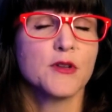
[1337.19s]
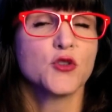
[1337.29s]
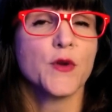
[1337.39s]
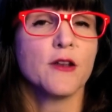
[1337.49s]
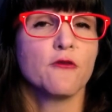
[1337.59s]

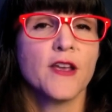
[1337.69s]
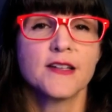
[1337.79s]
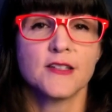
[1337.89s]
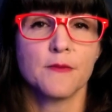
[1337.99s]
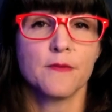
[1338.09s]
between
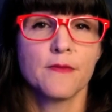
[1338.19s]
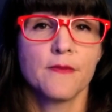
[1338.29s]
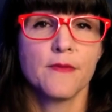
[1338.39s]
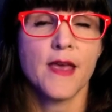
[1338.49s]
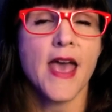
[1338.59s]
victim
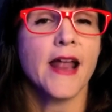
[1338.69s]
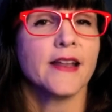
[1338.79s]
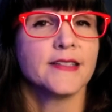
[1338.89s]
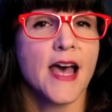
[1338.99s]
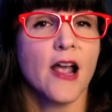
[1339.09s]
and
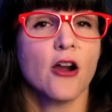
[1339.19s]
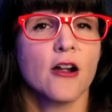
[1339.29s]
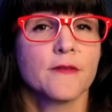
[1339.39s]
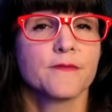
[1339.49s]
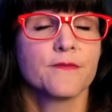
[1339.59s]
attacker.